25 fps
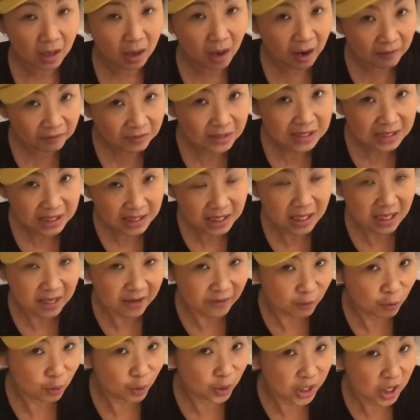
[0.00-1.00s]
obviously
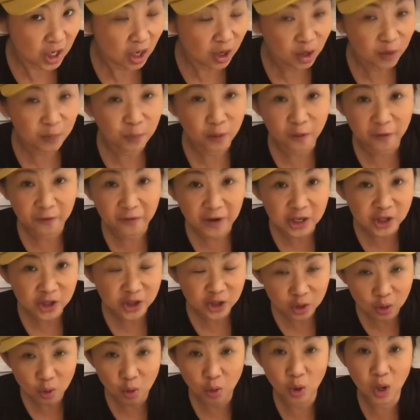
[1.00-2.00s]
if we are a
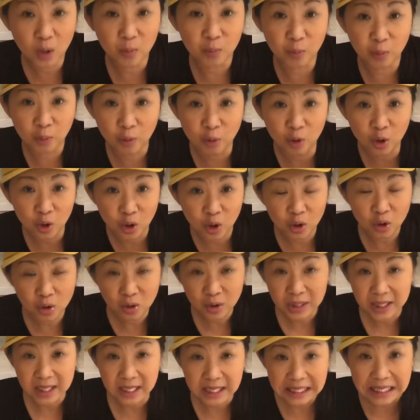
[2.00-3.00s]
professional or a
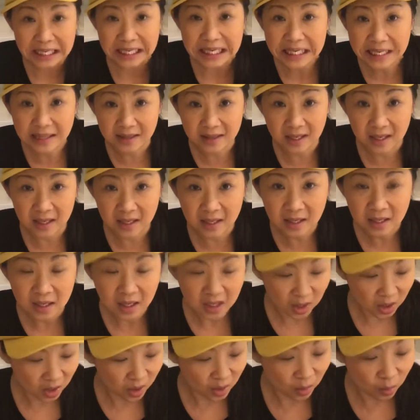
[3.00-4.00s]
pro in anything,
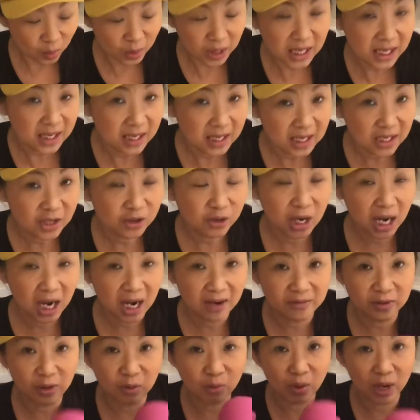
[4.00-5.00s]
we need to
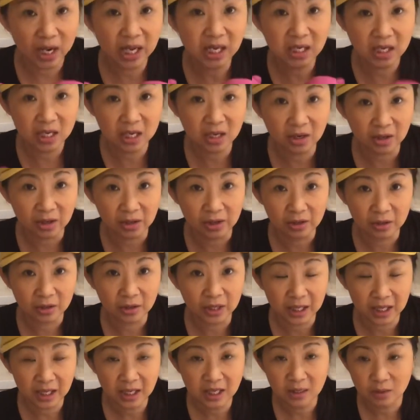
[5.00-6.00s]
have the right gear,
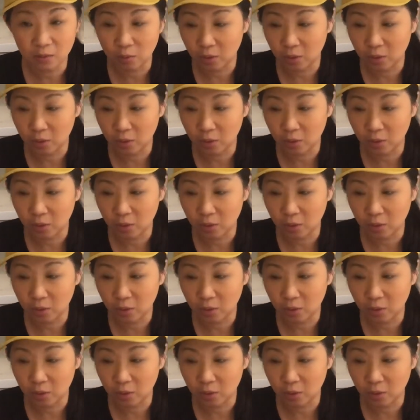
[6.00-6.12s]
okay?